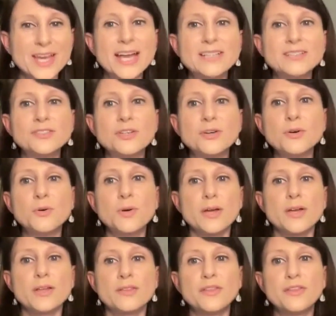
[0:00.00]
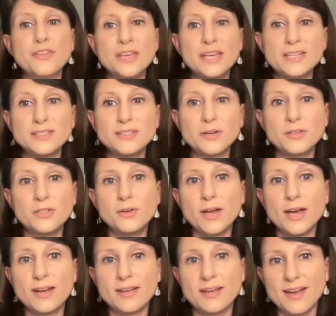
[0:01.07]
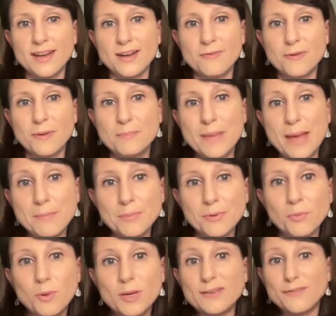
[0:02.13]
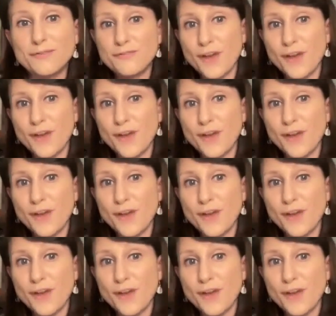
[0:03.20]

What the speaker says: And so the thing is, though, you got to kind of remember what it